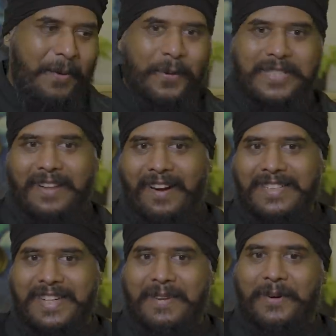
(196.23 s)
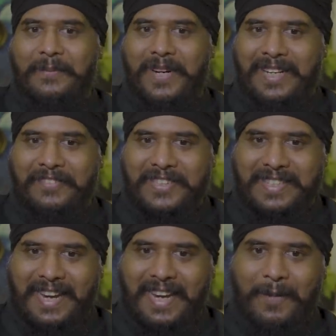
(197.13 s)
was largely about building for
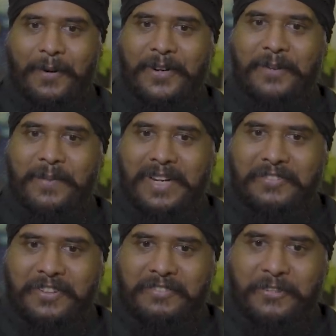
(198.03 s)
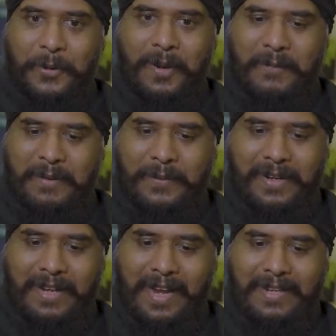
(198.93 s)
scale. I wanted to build for fewer
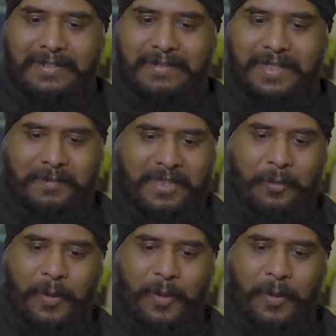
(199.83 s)
people and something